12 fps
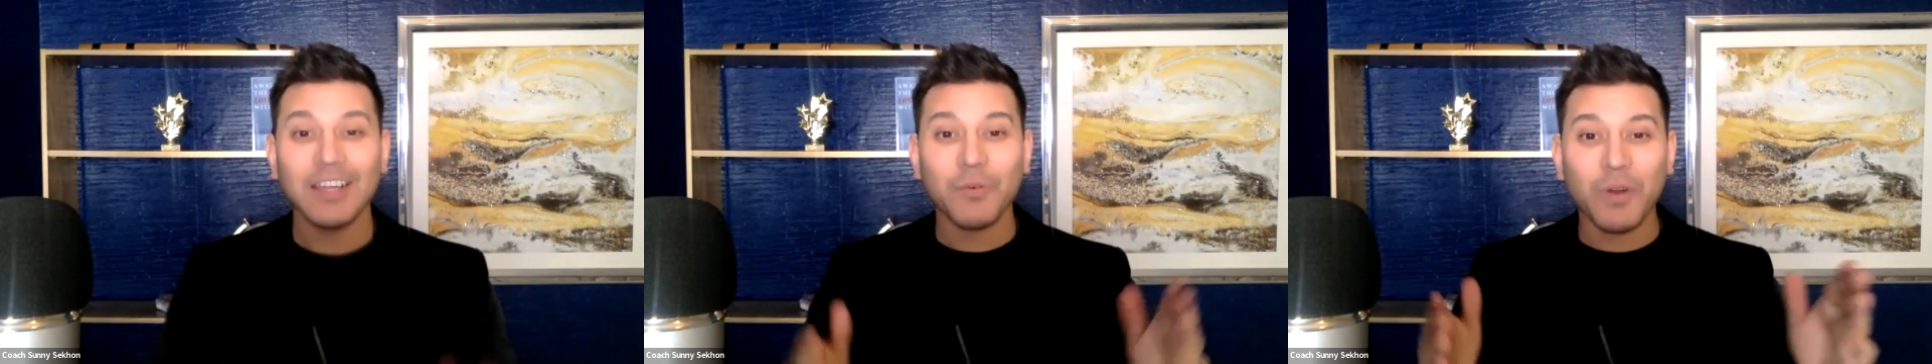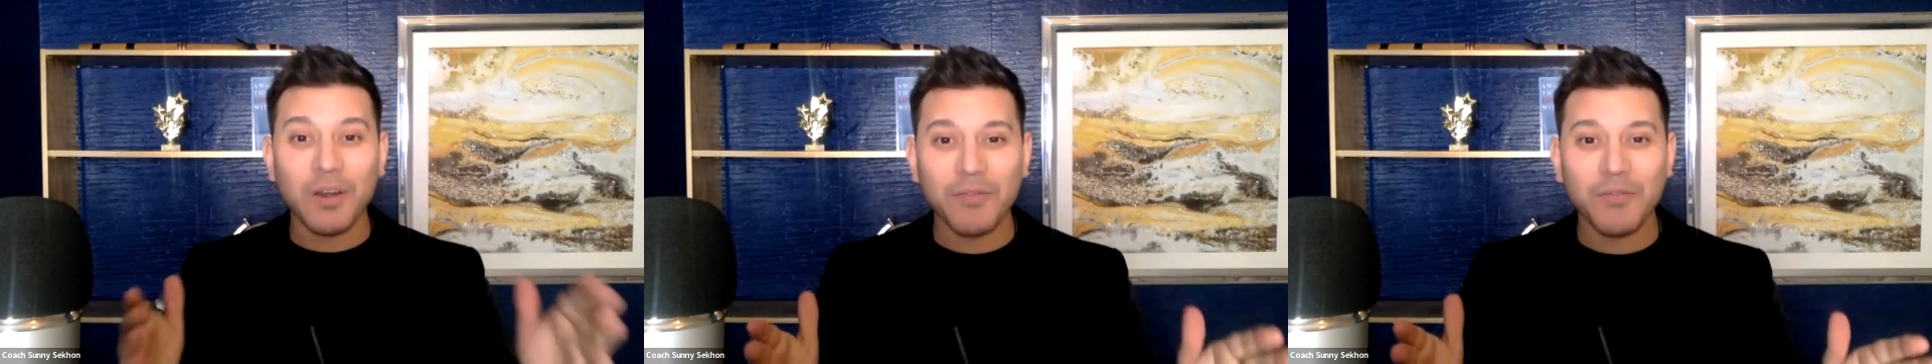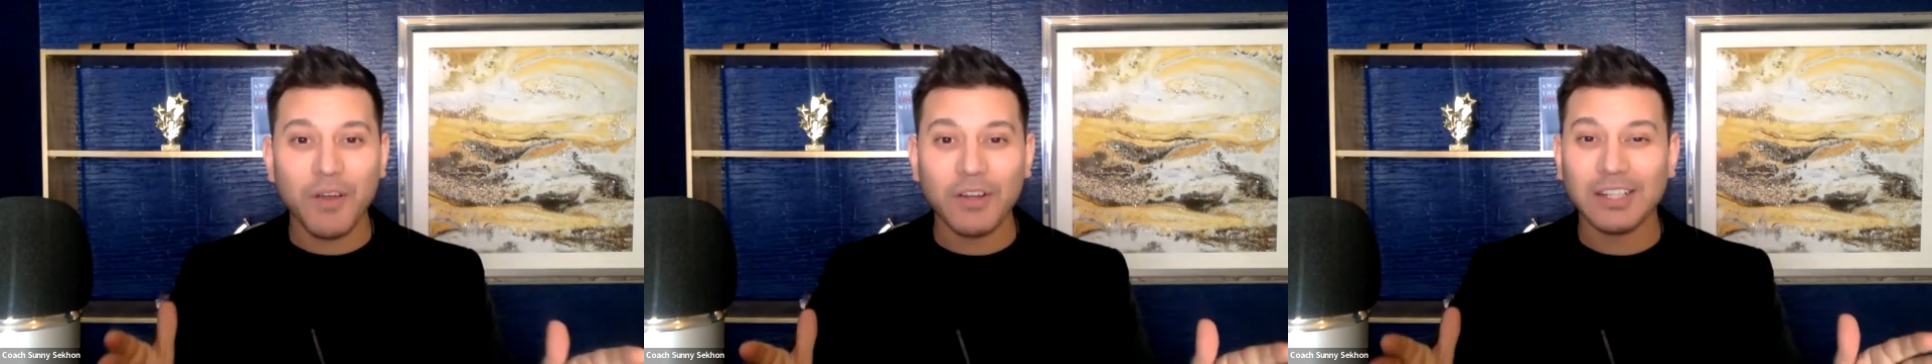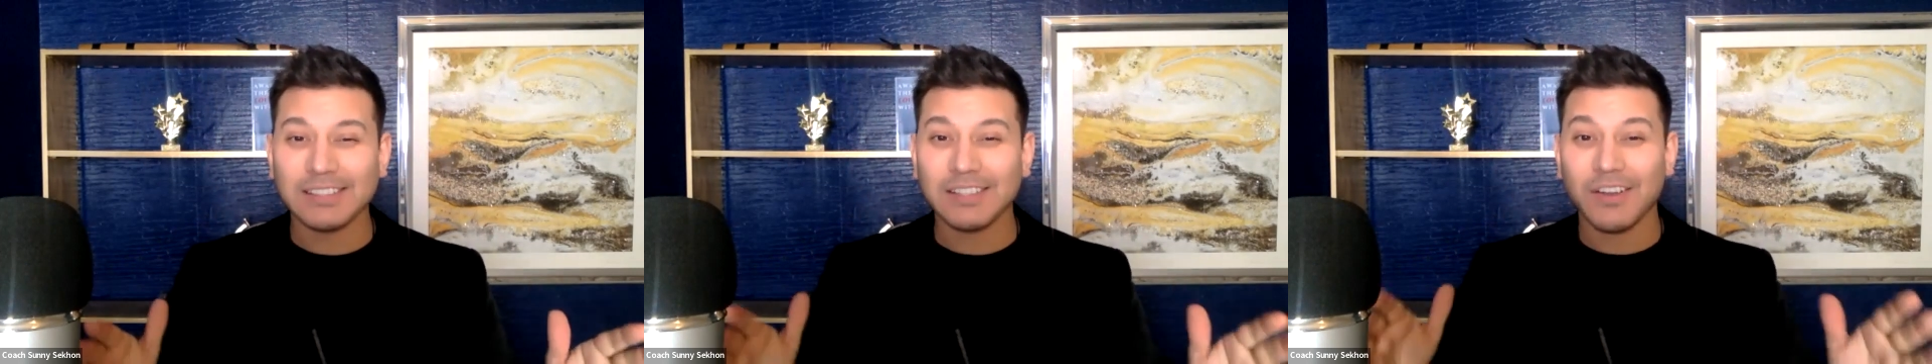We want to
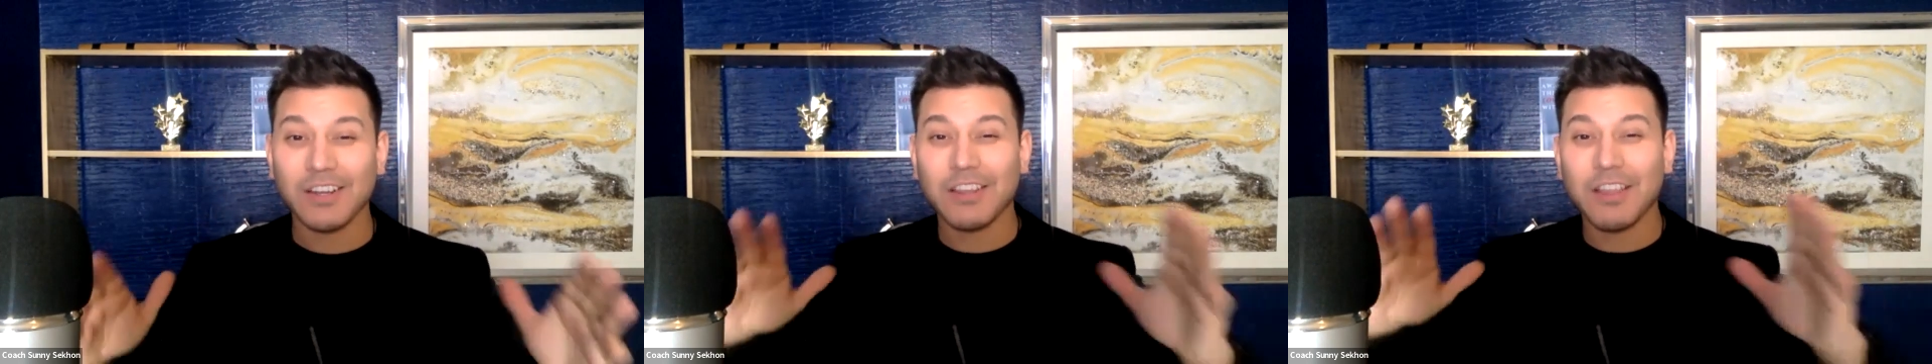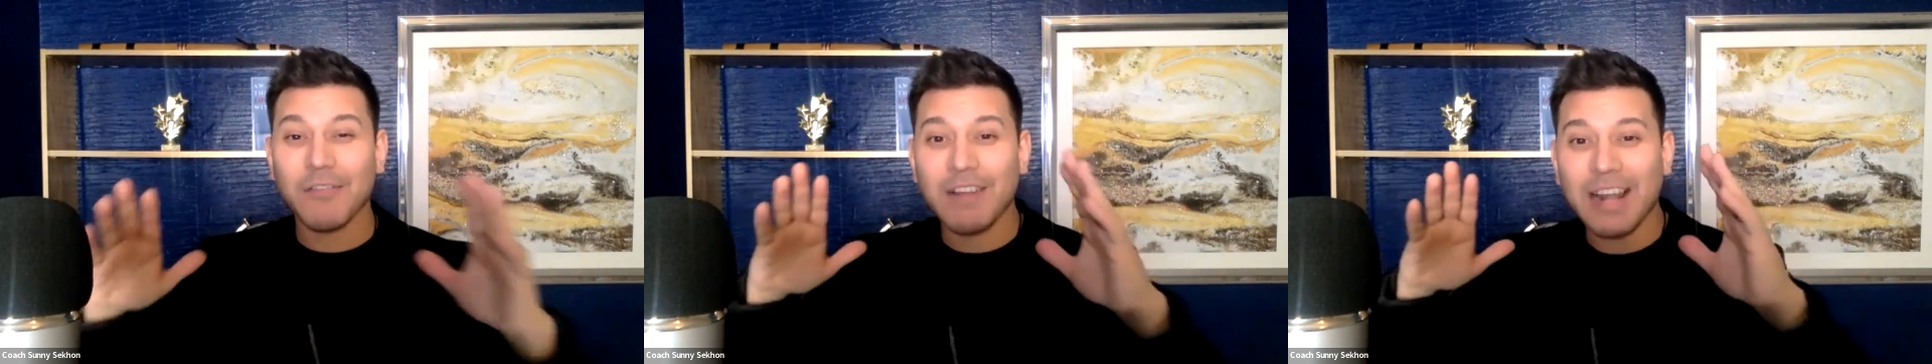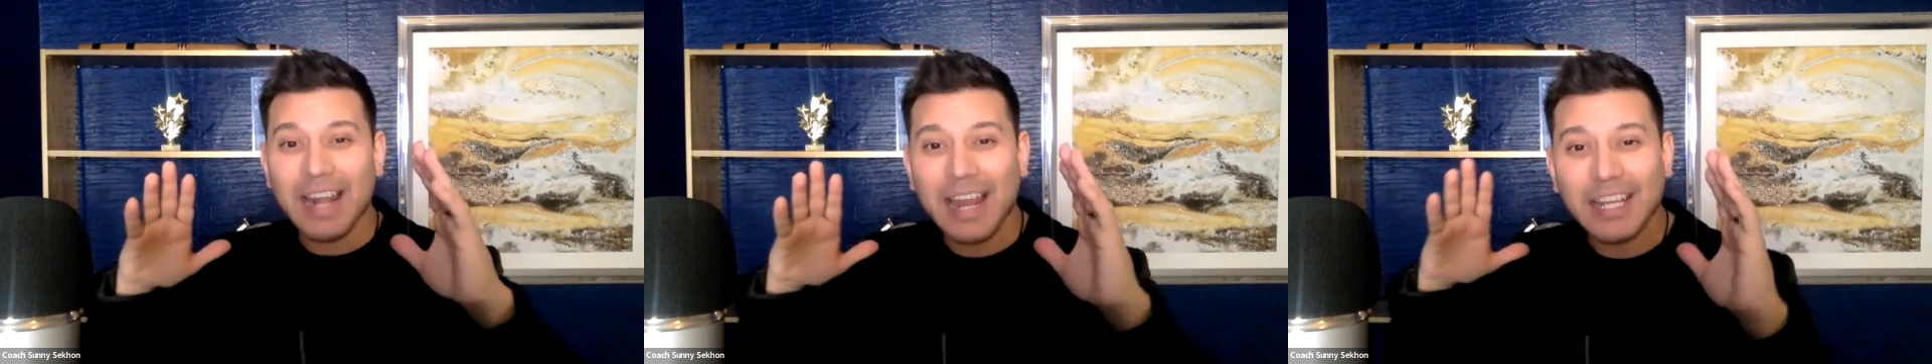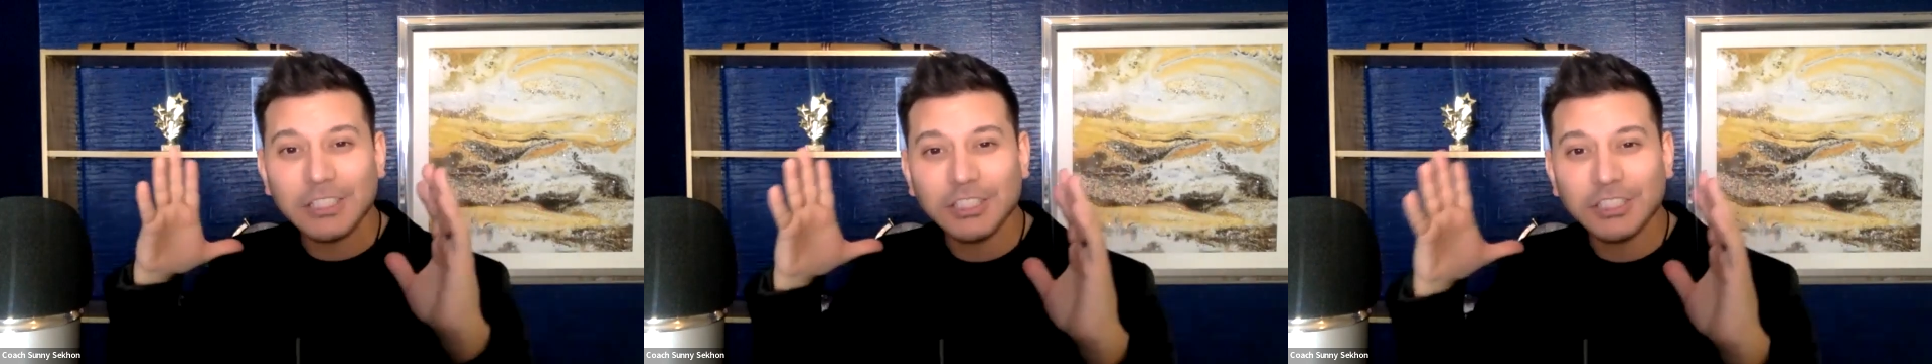focus on the
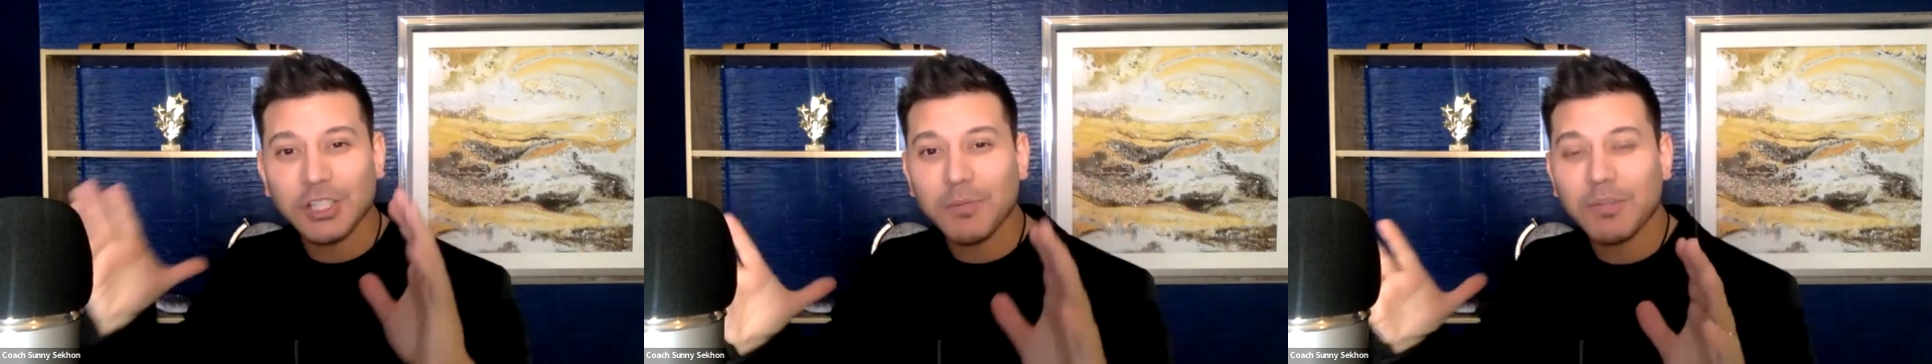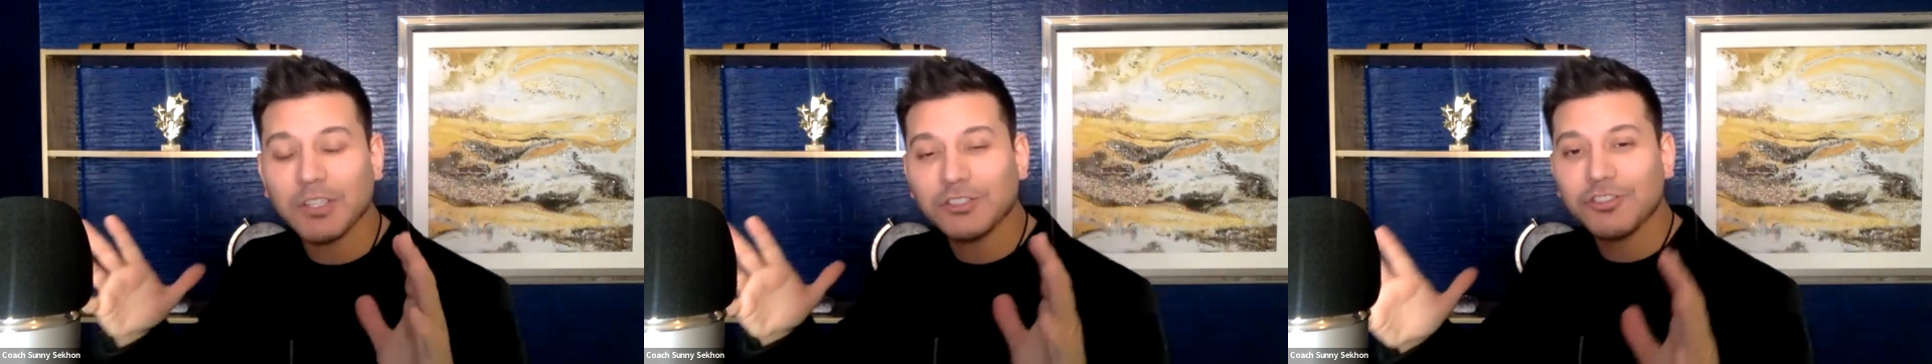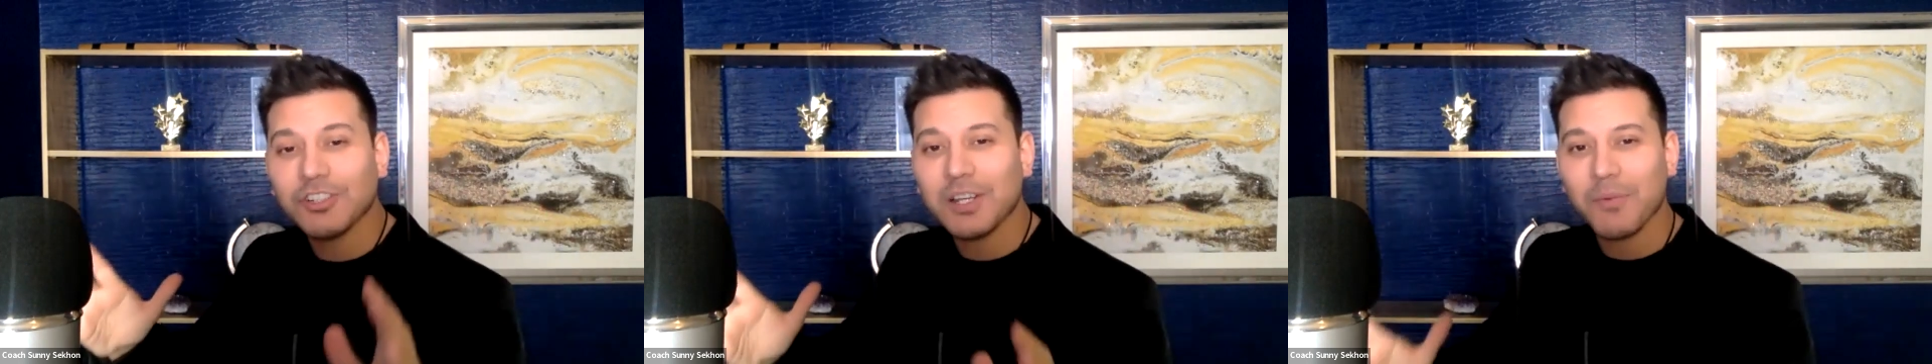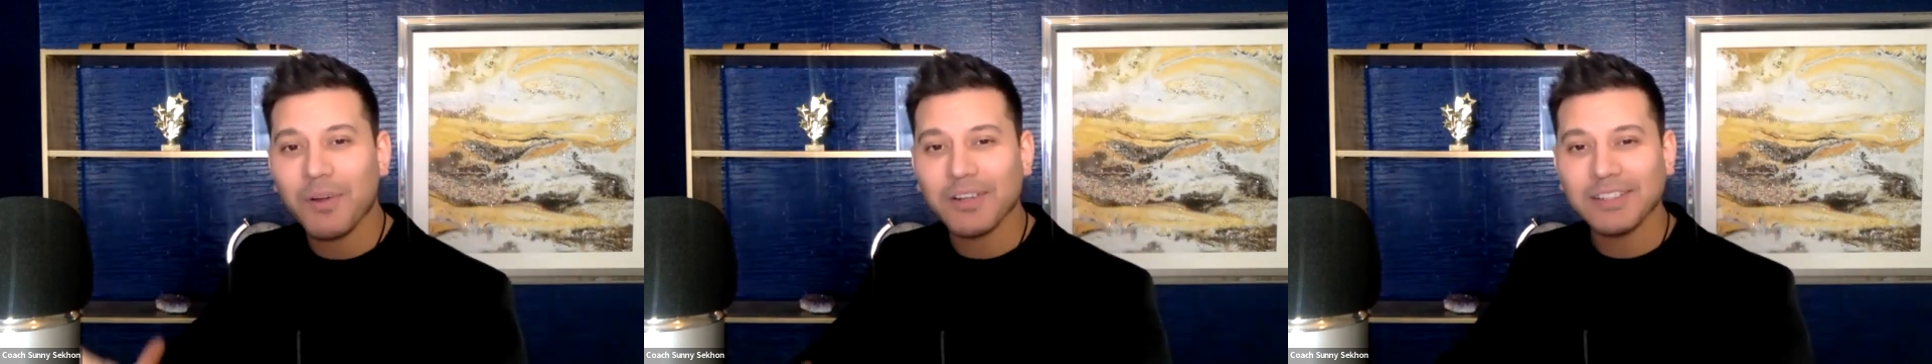relationship you
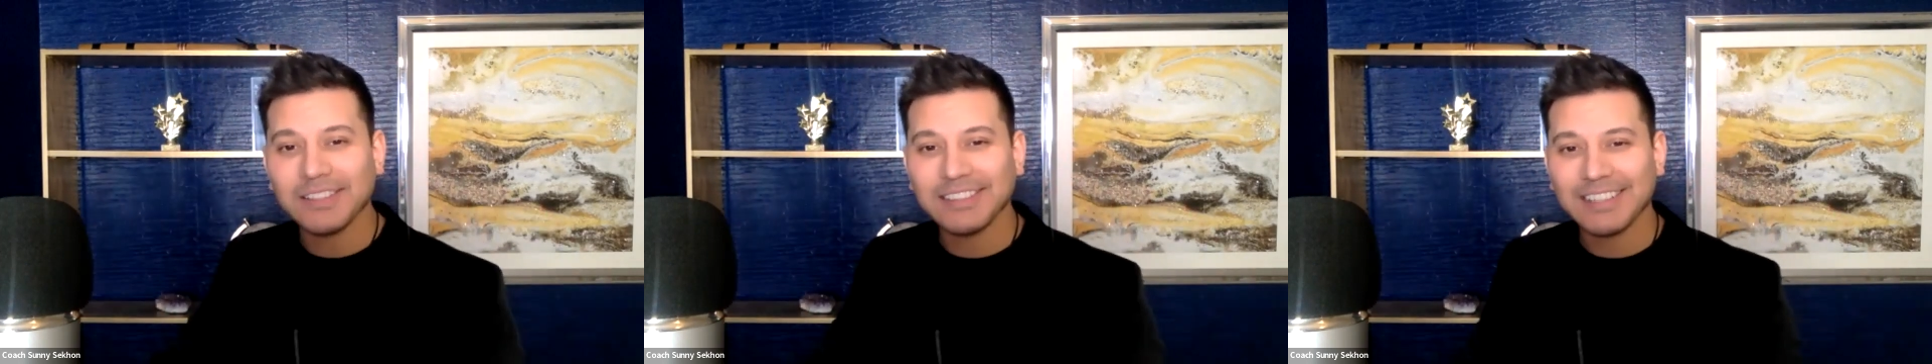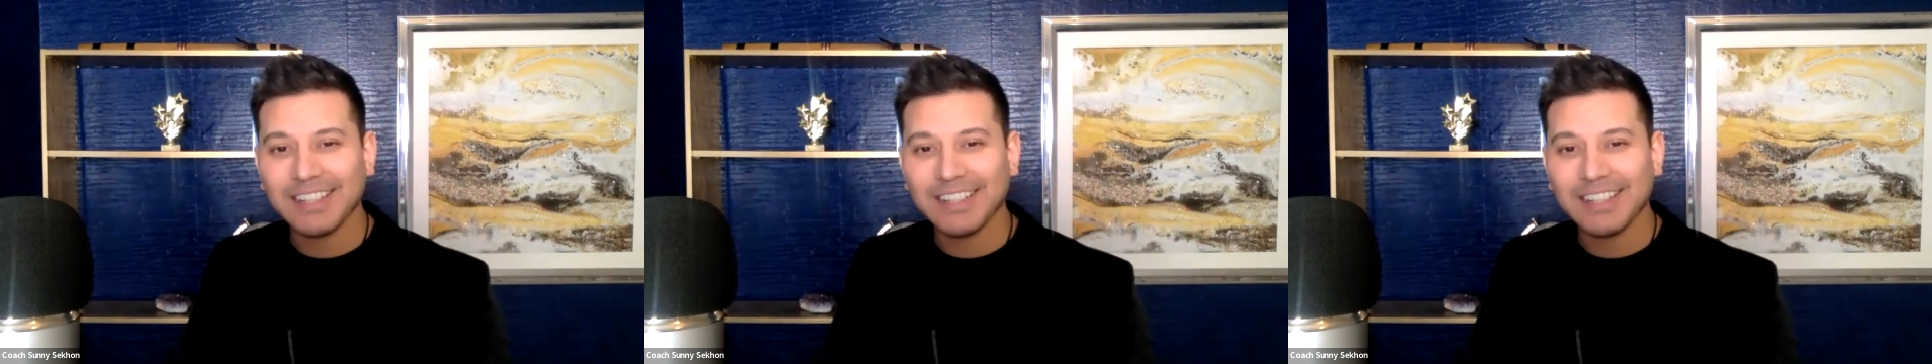truly want.